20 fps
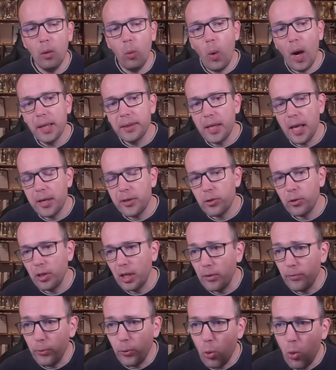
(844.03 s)
white takes on
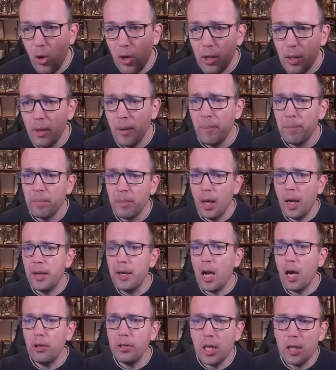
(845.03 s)
e4 and
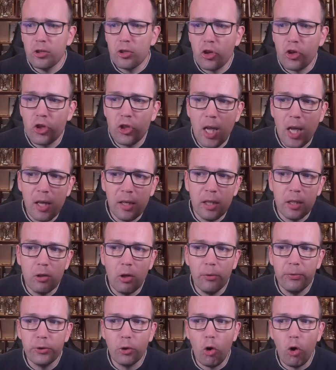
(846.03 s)
now the understanding
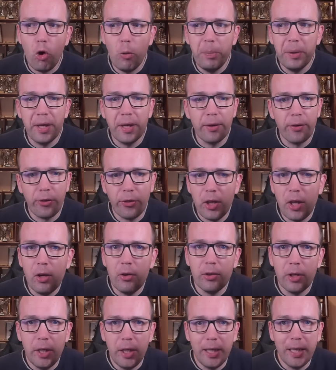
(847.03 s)
of the opening
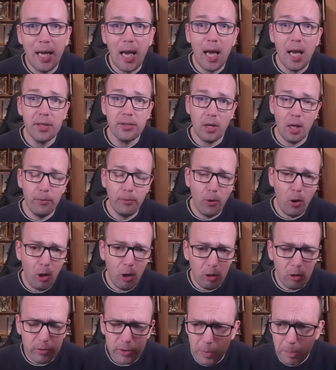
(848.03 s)
theory has
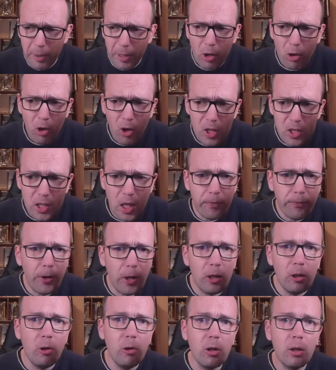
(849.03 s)
evolved because if you
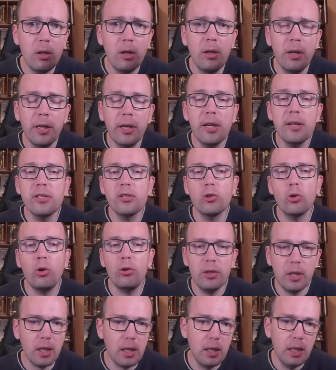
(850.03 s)
look
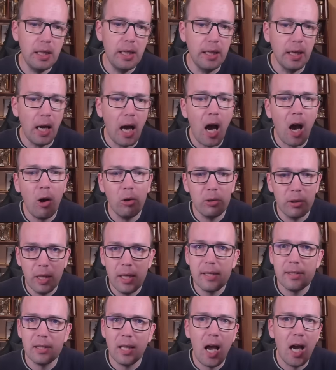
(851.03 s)
historically how
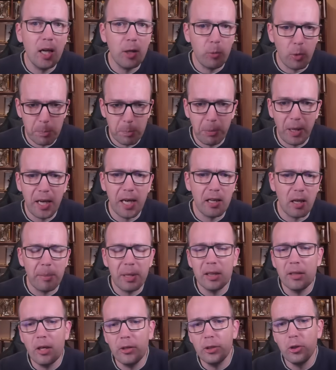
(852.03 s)
this line was played, I
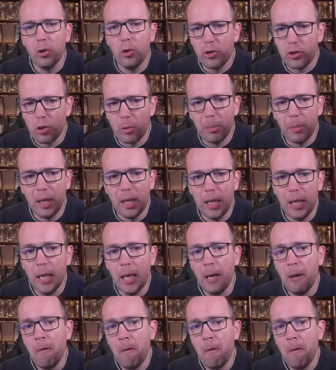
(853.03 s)
mean there used to be